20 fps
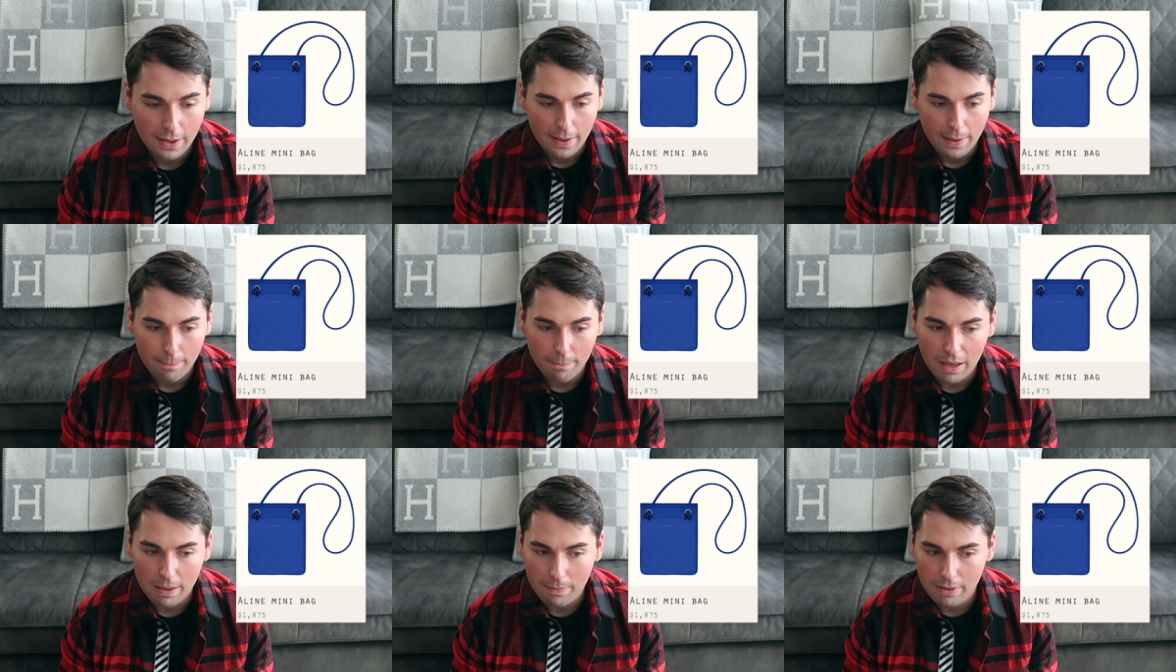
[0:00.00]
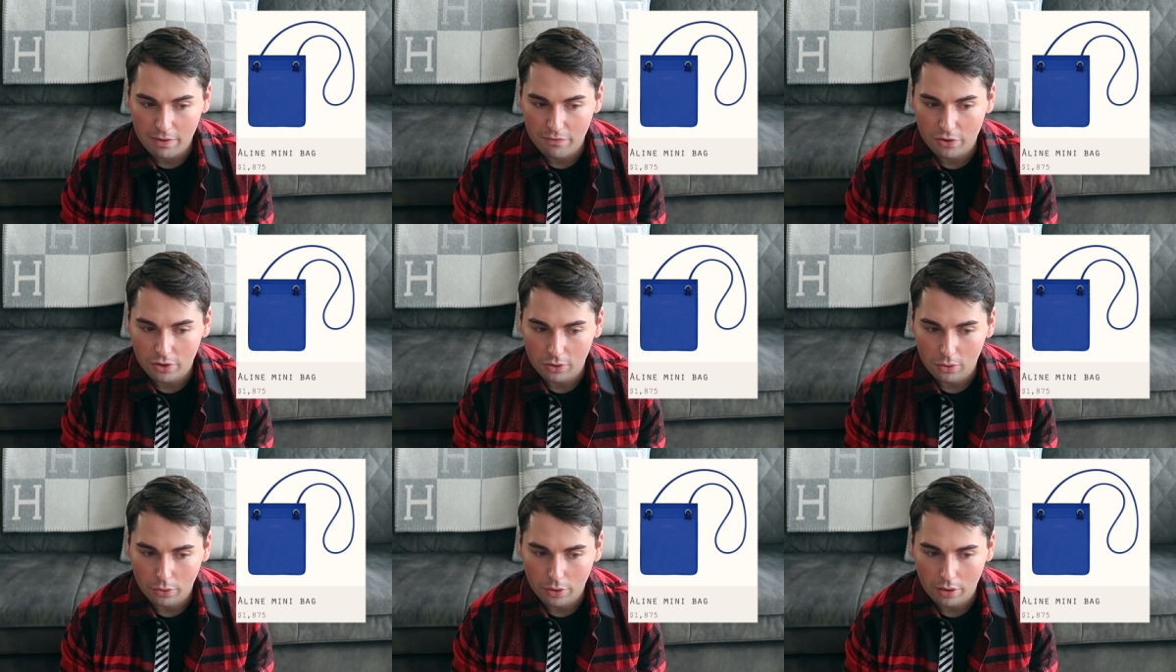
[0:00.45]
Maybe if
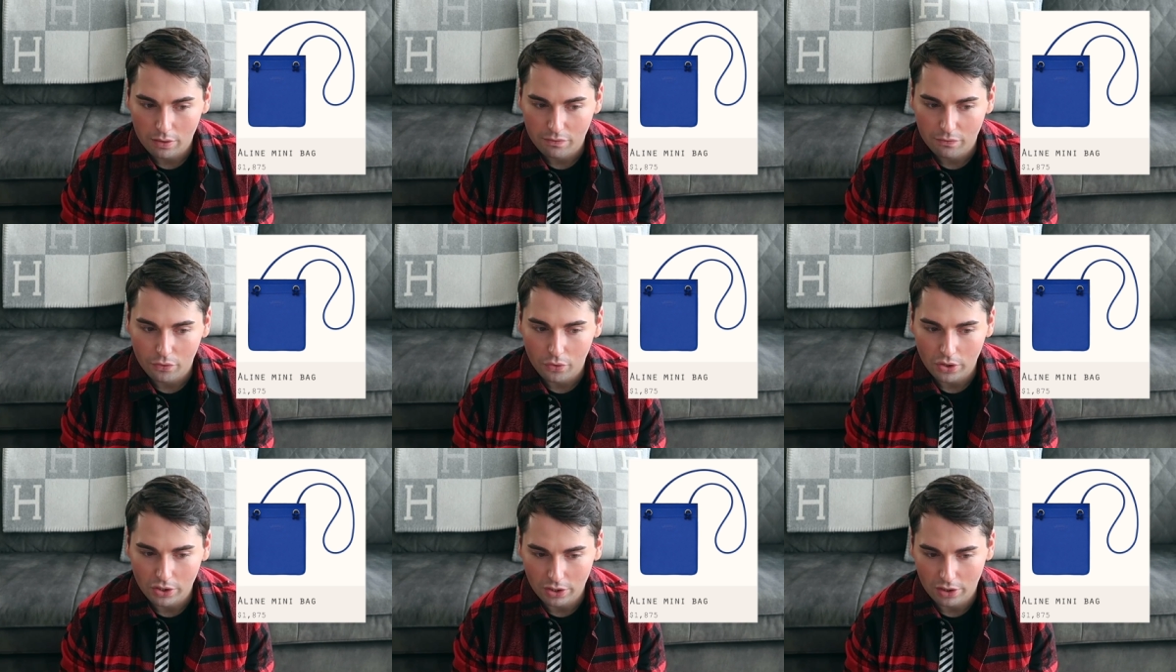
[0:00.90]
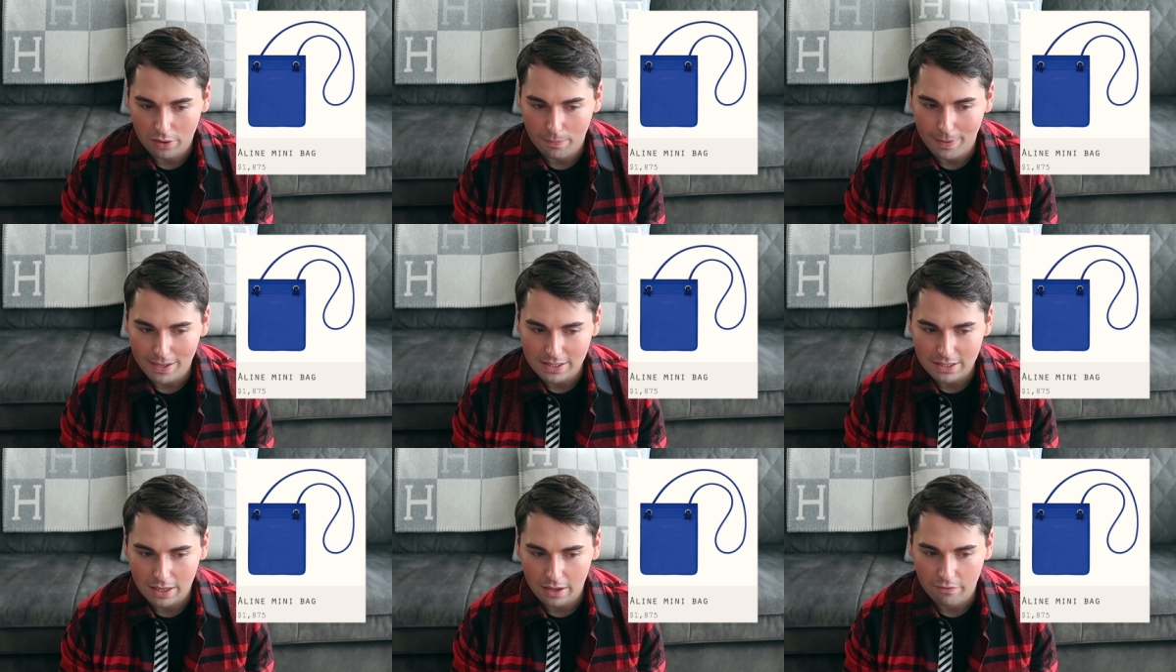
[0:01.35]
you're looking for an
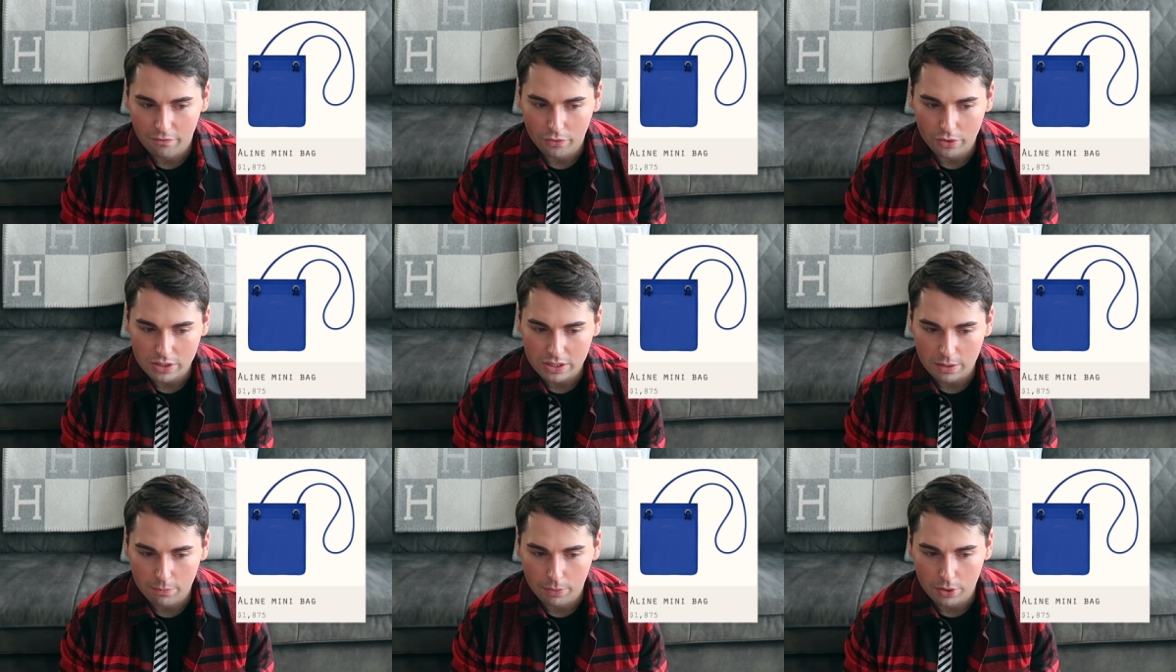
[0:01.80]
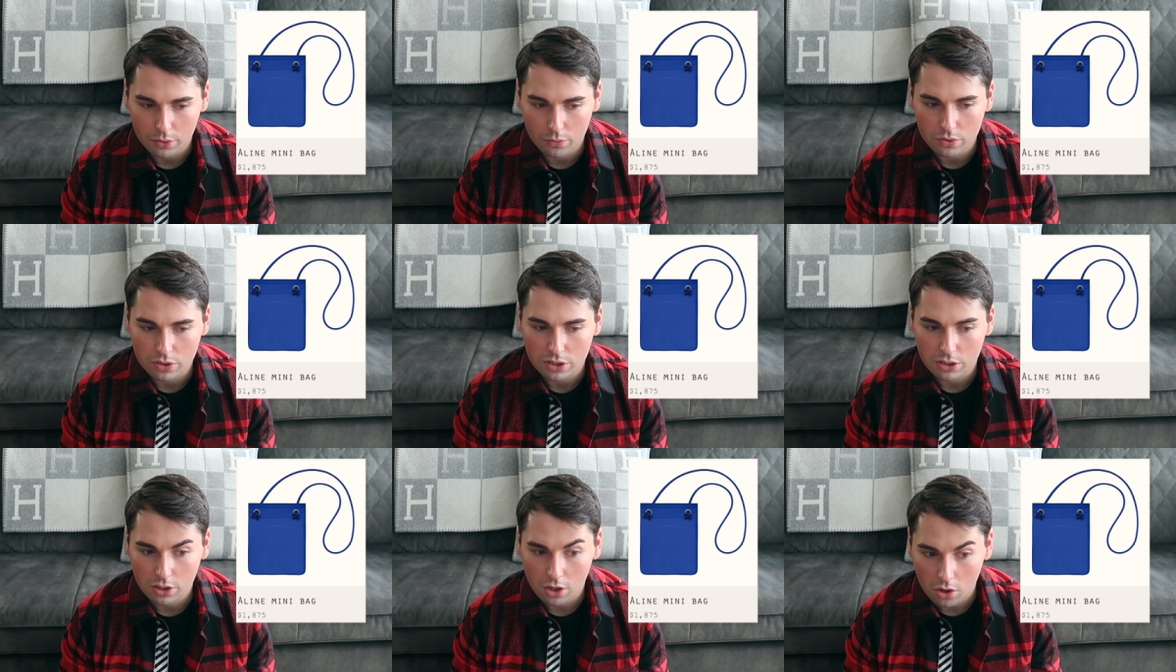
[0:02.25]
Hermes gift for someone
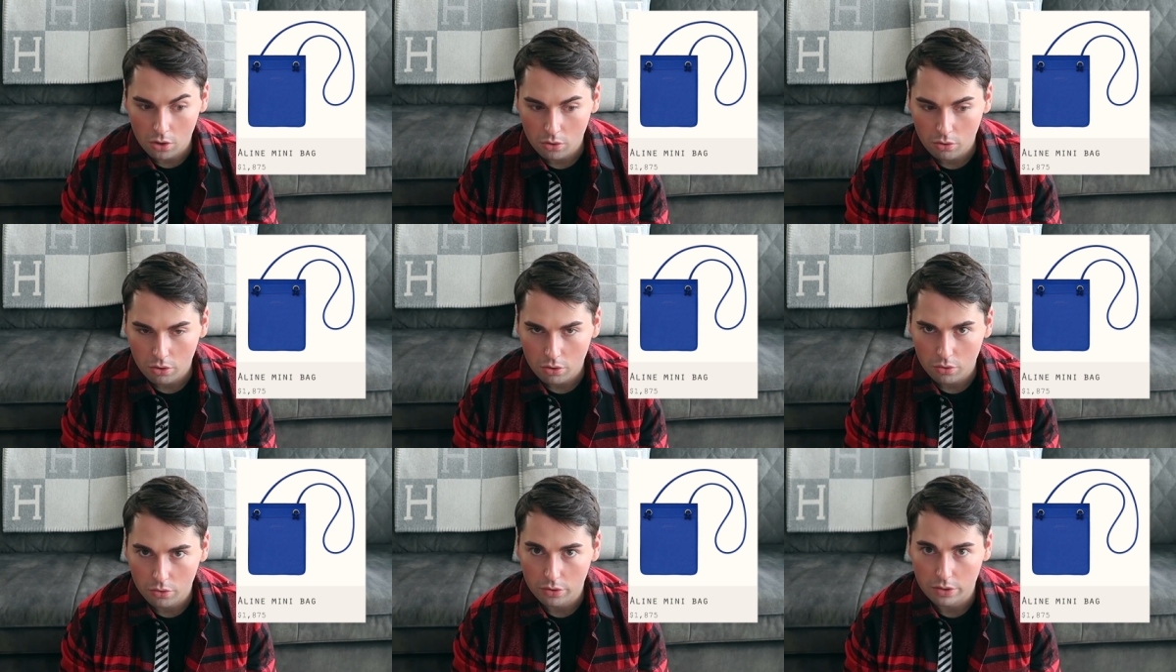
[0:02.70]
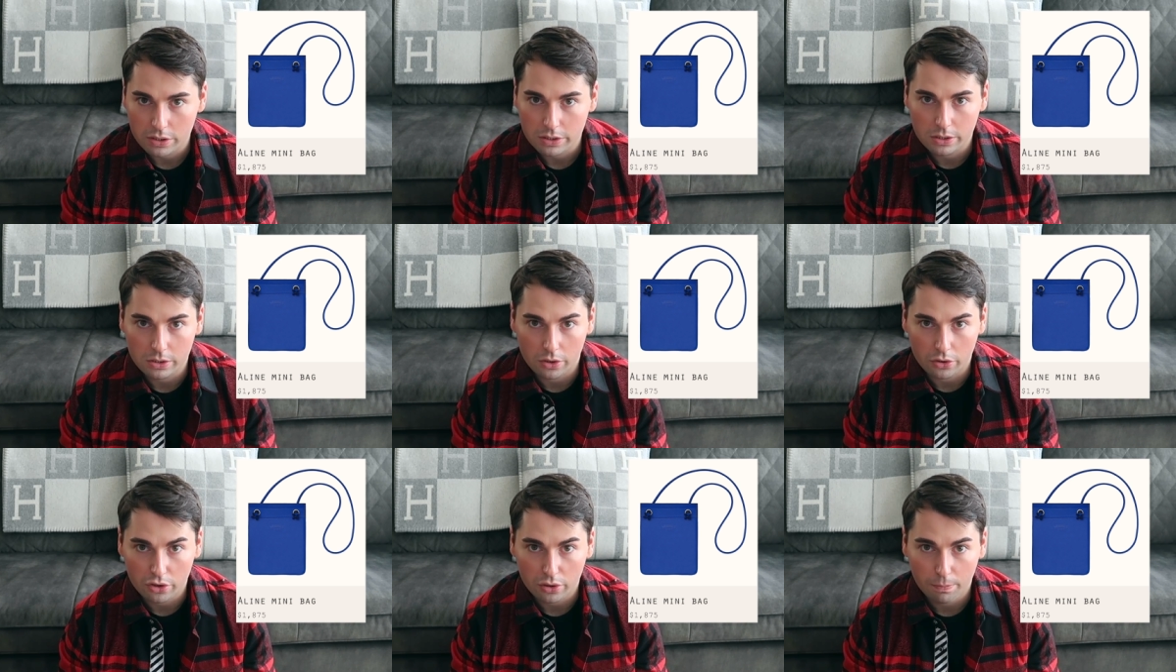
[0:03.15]
who's younger, or a
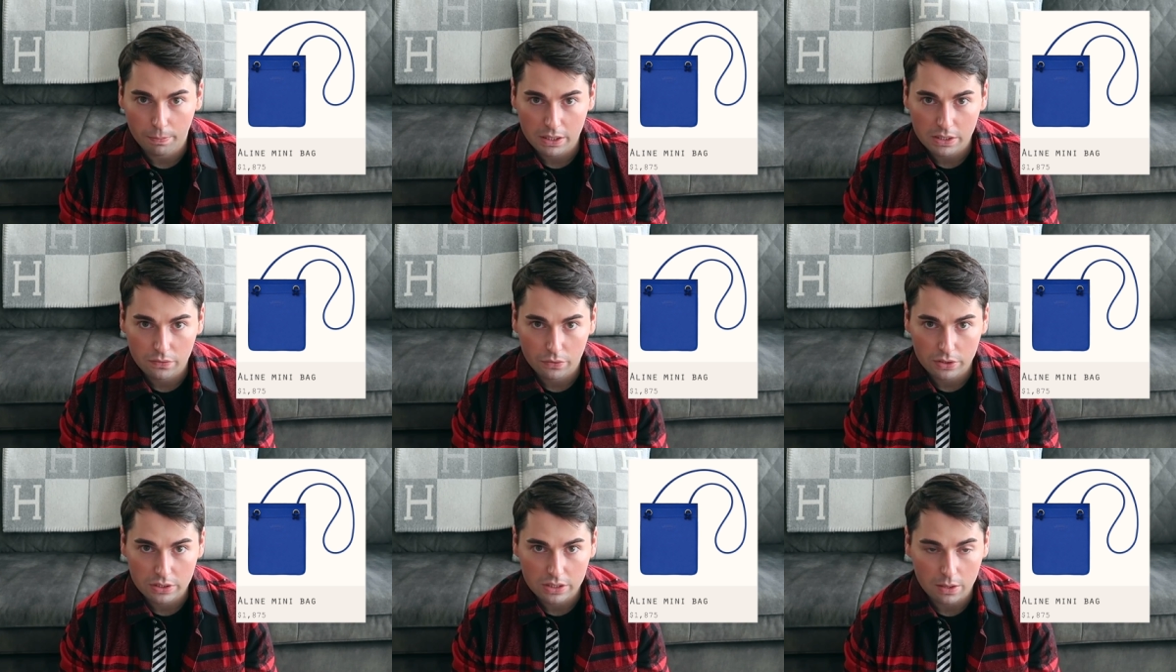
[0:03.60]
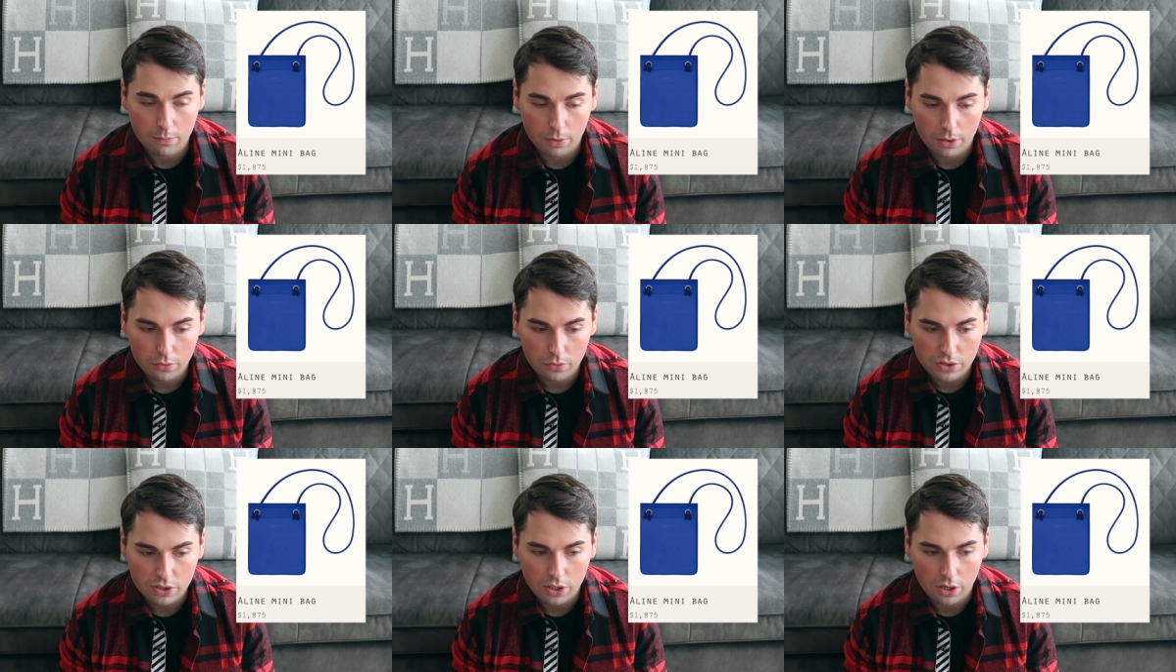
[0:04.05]
starter piece for someone
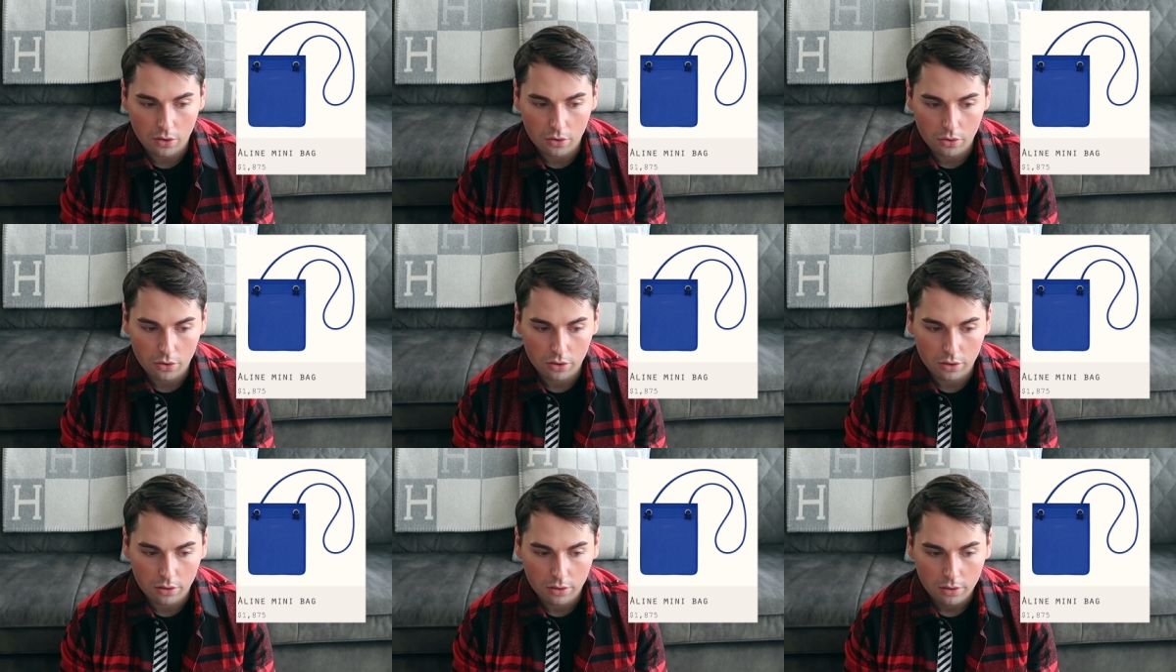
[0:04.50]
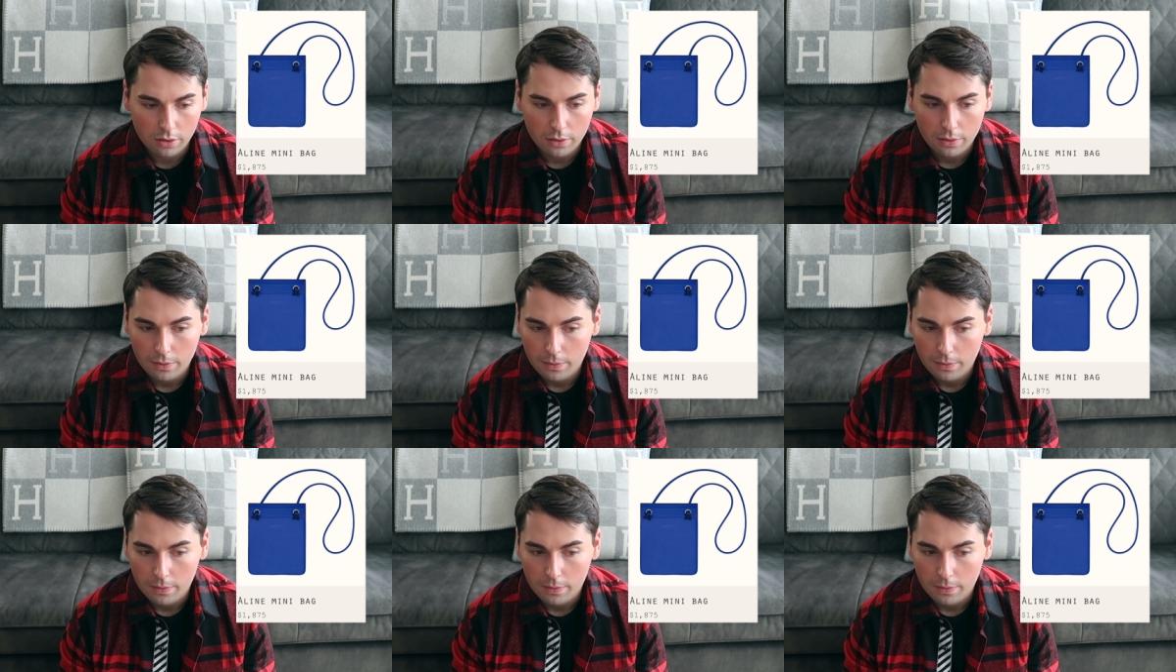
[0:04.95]
who's younger,